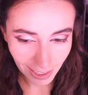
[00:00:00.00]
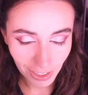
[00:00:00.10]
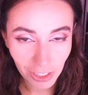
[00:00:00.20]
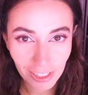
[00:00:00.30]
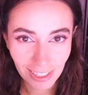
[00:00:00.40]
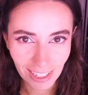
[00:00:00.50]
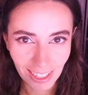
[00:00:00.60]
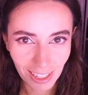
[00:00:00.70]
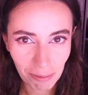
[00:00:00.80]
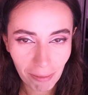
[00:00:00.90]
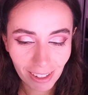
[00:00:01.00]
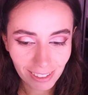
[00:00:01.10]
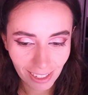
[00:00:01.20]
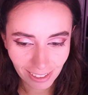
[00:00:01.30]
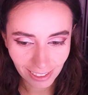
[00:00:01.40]
just say that my
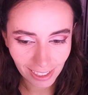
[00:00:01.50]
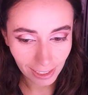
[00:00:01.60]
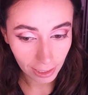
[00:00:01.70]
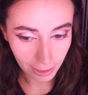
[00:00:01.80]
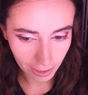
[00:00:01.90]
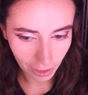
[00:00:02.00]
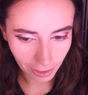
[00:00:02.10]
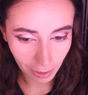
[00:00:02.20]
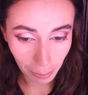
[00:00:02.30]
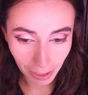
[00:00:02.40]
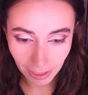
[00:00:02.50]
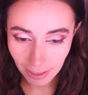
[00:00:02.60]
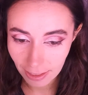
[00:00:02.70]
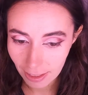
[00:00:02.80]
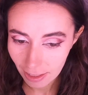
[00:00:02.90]
technique is not the
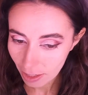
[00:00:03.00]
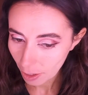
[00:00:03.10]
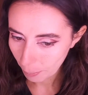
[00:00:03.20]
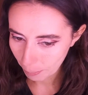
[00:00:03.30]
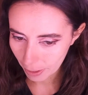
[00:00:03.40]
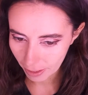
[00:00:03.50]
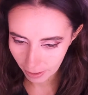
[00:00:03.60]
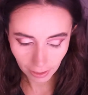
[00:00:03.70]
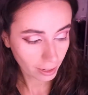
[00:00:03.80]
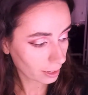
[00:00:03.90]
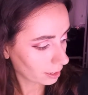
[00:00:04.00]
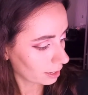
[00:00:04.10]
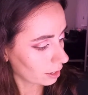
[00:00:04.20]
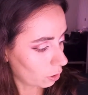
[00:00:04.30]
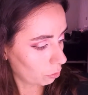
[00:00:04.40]
best, but
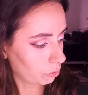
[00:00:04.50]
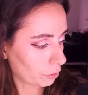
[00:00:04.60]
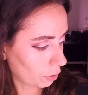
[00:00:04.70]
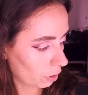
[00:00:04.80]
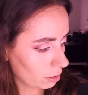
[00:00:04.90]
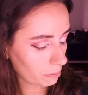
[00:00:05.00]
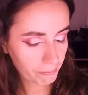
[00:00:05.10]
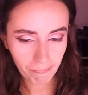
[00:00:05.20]
overall,